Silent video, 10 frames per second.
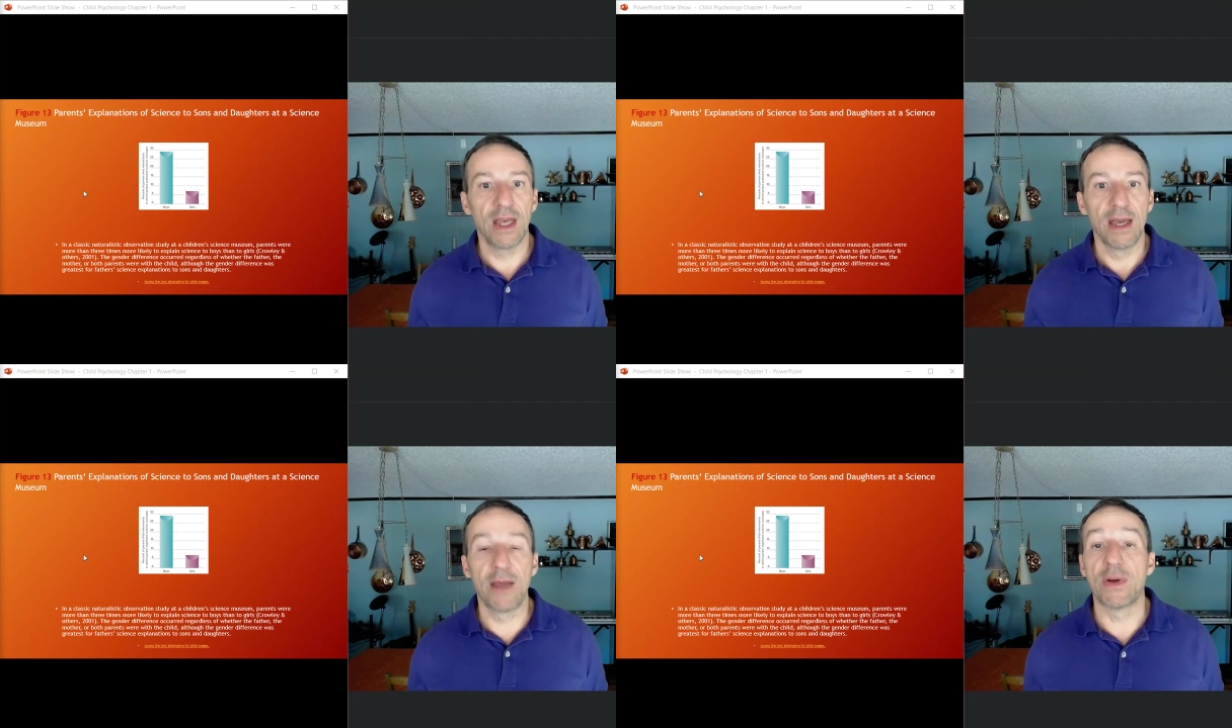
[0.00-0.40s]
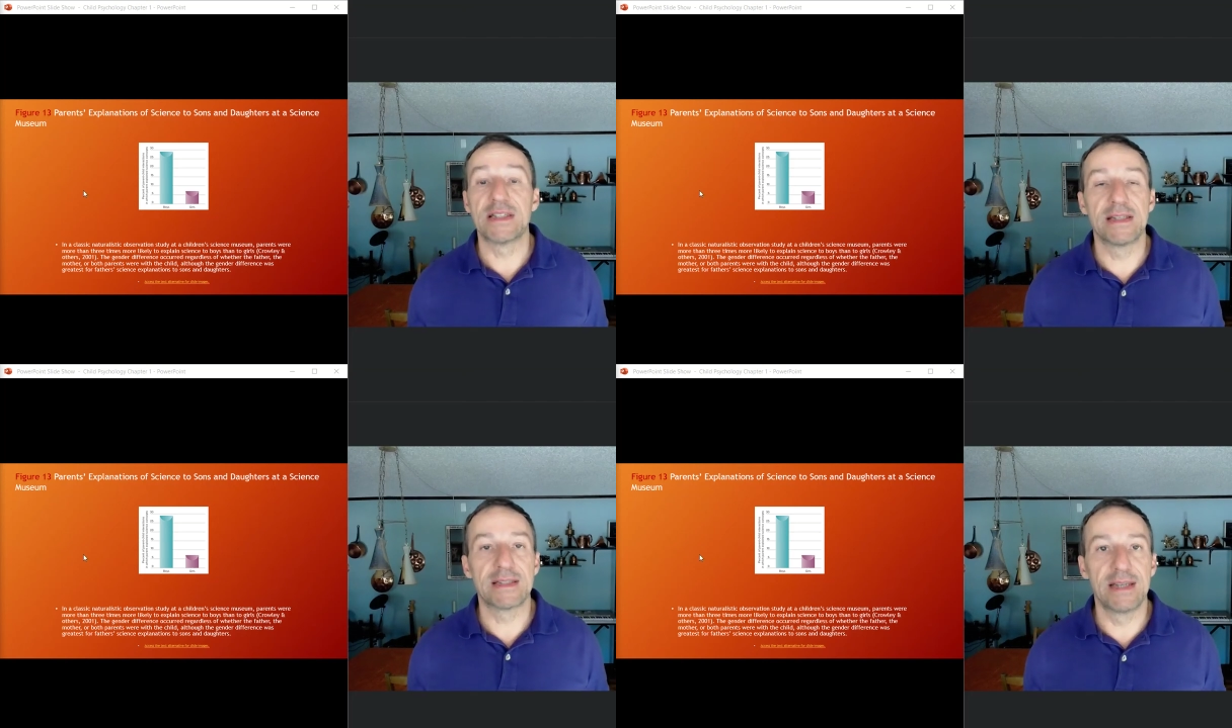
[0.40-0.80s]
Anyways,
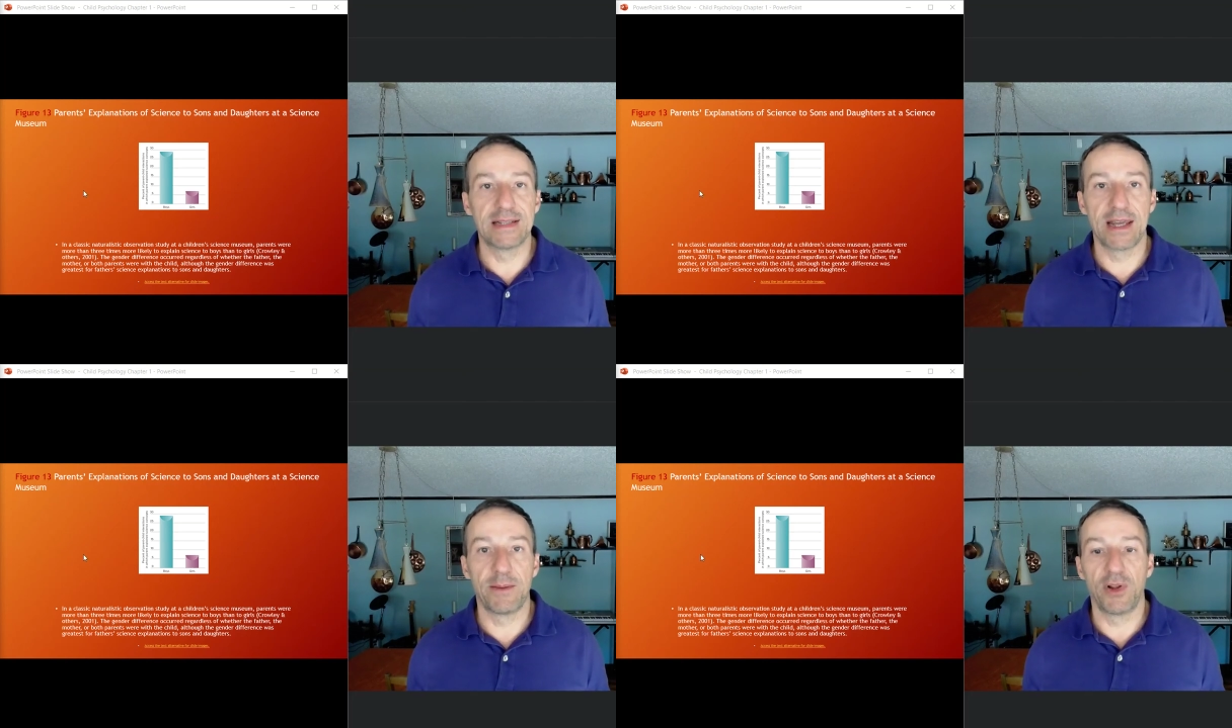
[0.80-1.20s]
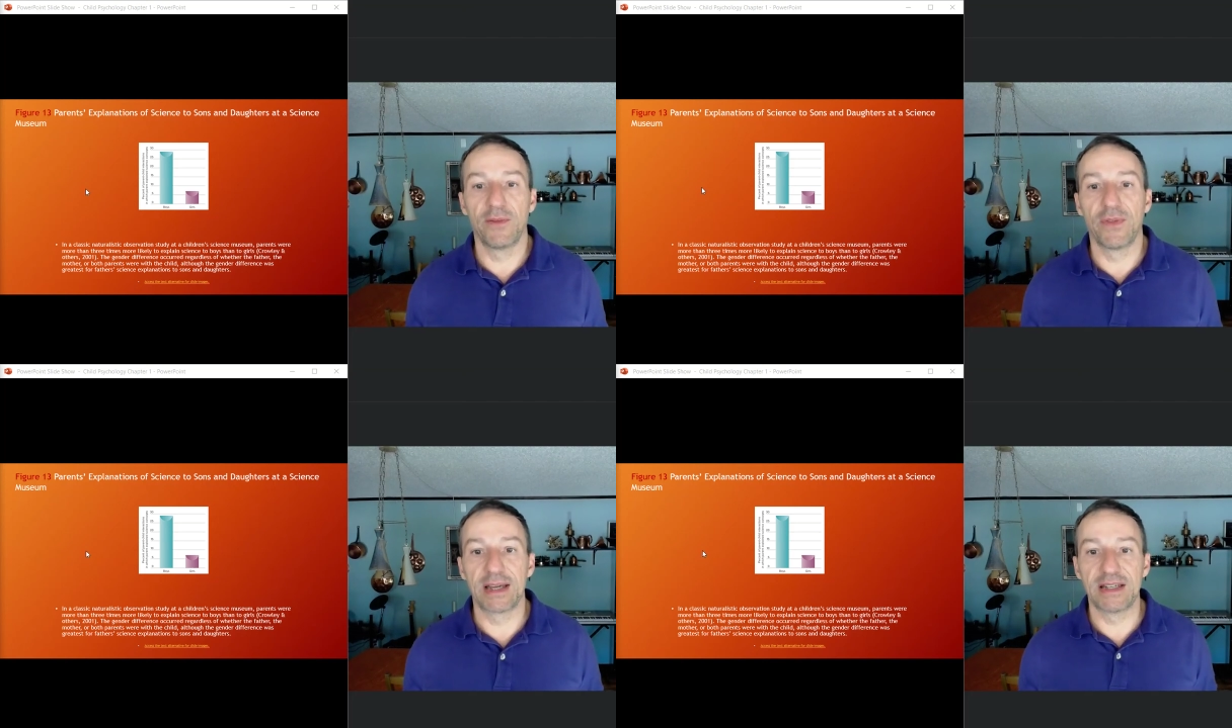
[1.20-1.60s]
this is an example
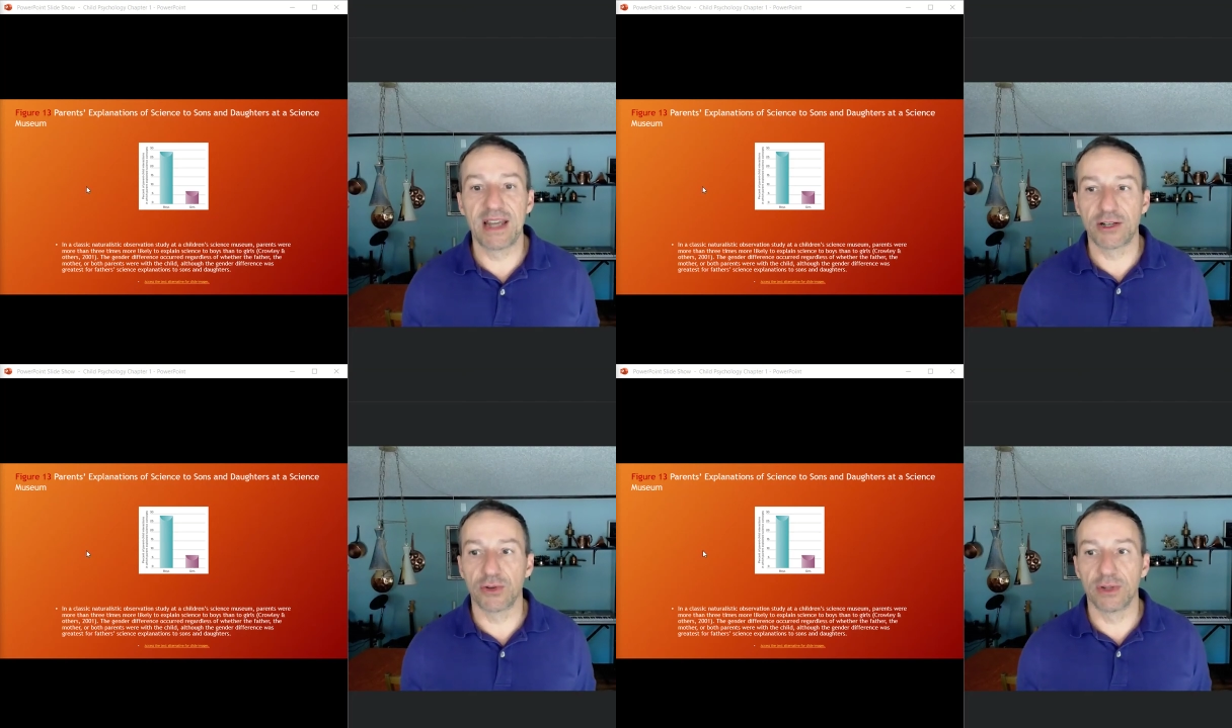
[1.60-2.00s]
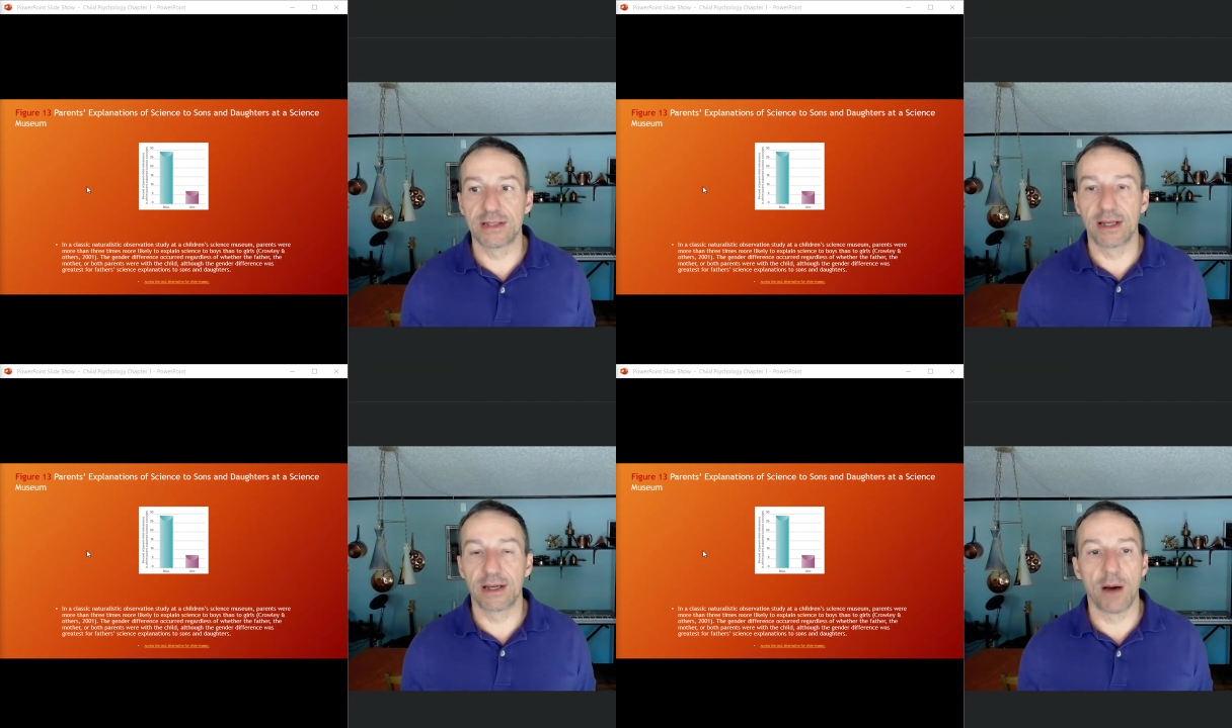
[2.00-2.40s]
of like a
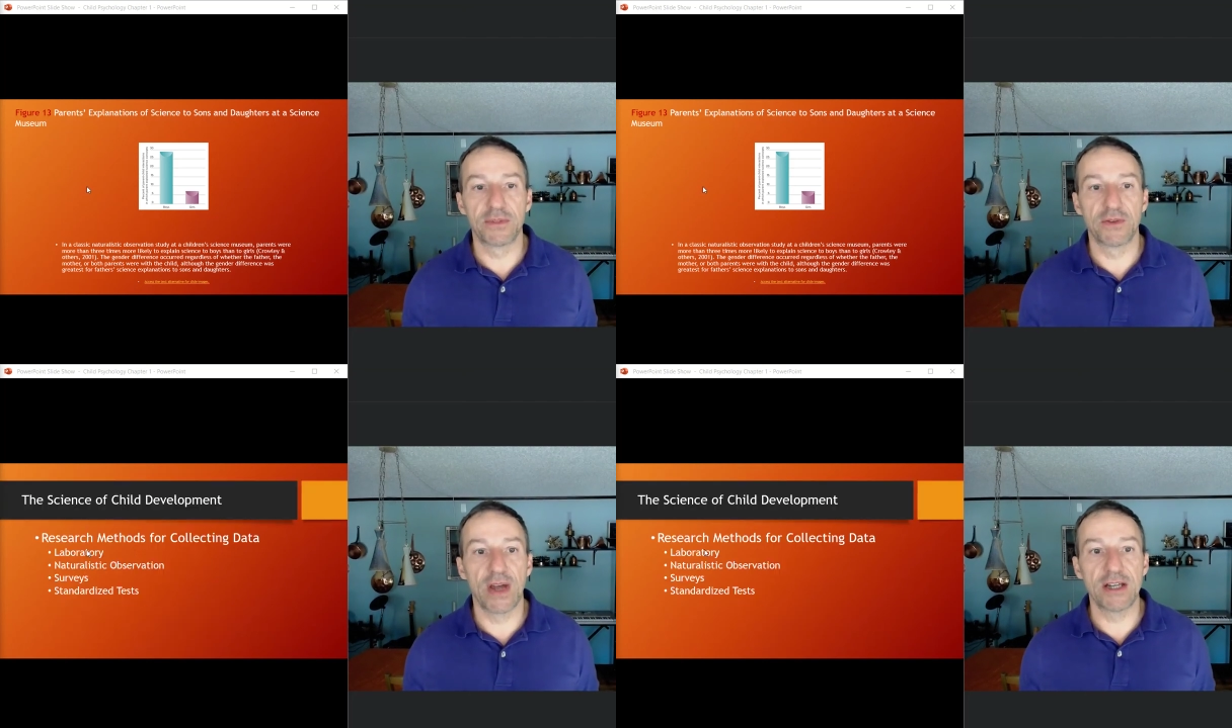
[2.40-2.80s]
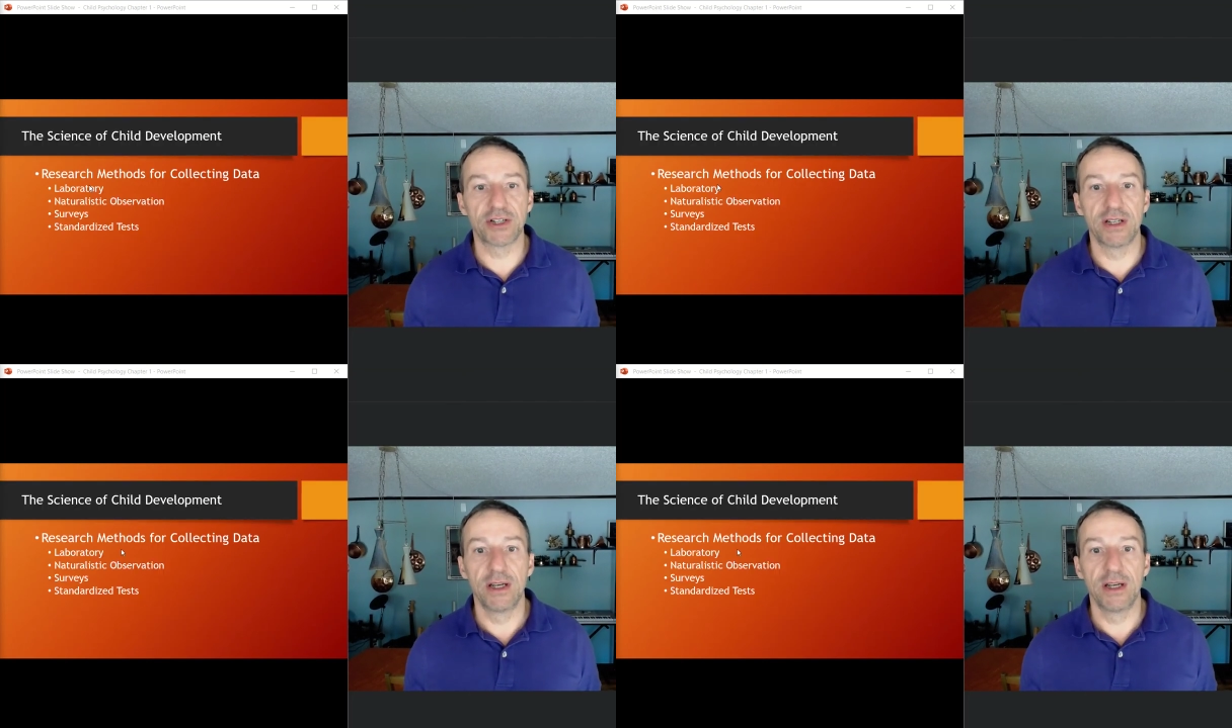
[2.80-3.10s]
naturalistic observation.